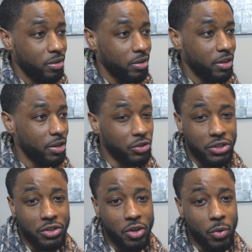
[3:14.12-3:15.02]
There was
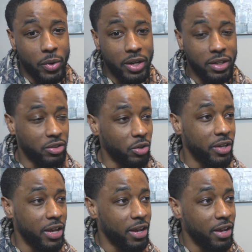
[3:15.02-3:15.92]
just no way. So,
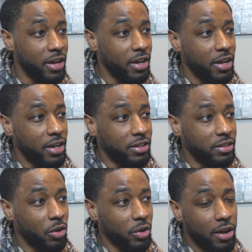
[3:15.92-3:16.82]
yeah, he
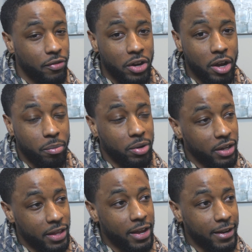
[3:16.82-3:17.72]
said, okay, if you're going to play
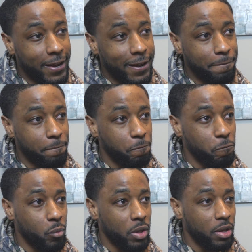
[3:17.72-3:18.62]
that game
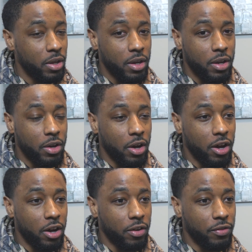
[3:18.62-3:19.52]

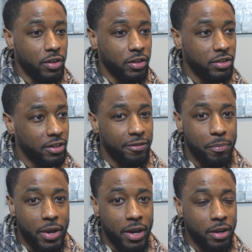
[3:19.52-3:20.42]
of the stiff
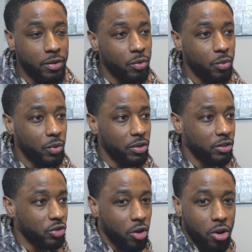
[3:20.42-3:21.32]
man with the
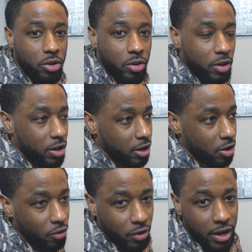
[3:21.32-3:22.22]
strong
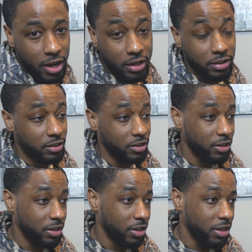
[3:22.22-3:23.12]
overhands,
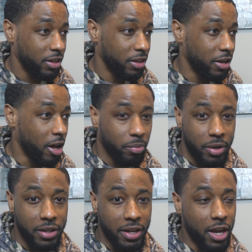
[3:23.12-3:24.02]
then I'll play
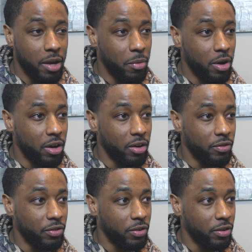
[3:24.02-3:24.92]
the game
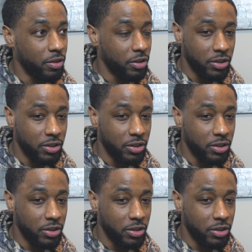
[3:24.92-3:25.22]
of the